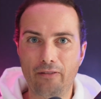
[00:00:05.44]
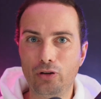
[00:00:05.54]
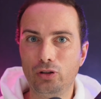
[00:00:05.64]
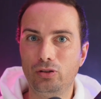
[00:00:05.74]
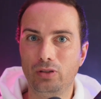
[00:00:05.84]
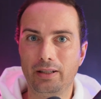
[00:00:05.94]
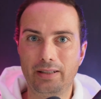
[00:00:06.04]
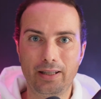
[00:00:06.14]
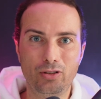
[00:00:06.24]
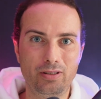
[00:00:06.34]
average
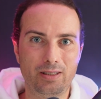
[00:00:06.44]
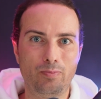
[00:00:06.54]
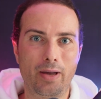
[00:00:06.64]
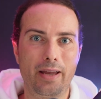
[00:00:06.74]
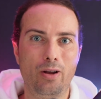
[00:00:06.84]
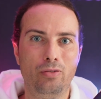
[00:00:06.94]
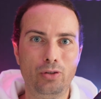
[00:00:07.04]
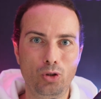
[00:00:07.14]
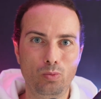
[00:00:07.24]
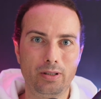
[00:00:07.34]
attention span
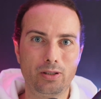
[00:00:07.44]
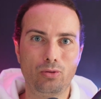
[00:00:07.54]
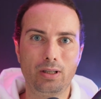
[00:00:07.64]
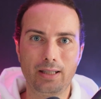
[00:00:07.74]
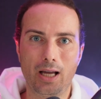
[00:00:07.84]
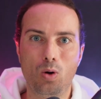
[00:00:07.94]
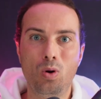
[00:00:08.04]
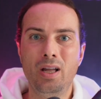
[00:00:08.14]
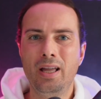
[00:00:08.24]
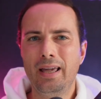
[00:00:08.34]
of humans right
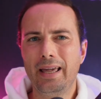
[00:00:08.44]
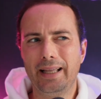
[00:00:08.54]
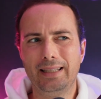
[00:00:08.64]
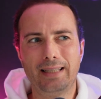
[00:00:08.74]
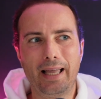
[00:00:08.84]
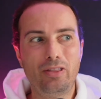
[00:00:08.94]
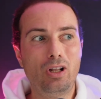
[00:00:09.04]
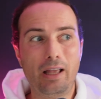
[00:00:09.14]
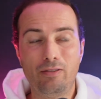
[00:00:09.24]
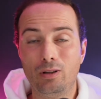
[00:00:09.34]
now is at
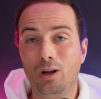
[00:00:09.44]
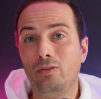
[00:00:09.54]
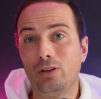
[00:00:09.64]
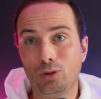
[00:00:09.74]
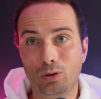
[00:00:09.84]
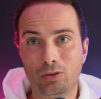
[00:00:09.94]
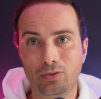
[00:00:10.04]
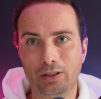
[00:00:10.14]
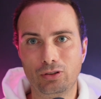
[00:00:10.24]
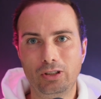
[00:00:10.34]
the level of a
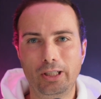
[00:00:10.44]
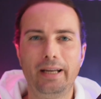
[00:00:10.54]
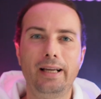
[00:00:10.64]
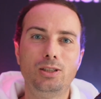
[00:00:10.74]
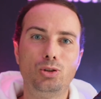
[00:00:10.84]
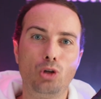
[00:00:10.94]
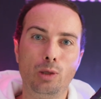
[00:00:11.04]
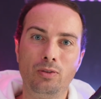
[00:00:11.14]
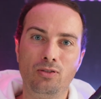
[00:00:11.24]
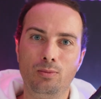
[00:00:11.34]
goldfish. It has
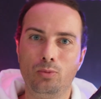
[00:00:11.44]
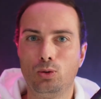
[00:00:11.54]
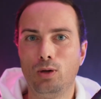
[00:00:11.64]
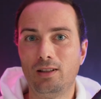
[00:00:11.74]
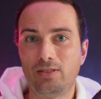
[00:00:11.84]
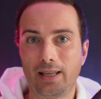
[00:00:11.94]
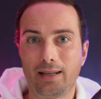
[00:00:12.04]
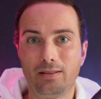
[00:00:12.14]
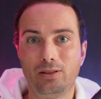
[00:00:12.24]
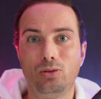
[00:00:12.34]
dropped from 12
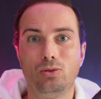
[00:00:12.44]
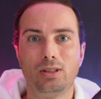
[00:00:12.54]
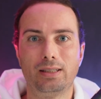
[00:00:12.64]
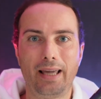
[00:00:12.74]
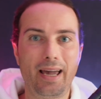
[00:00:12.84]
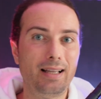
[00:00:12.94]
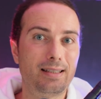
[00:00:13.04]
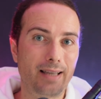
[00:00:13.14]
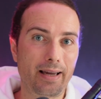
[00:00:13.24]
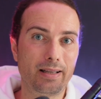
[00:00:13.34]
seconds to just
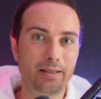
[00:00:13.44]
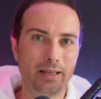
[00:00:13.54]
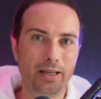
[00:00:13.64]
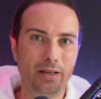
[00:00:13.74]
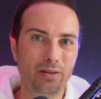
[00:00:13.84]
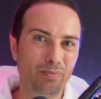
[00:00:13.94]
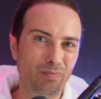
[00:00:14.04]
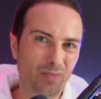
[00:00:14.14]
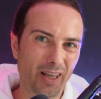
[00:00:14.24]
8 seconds in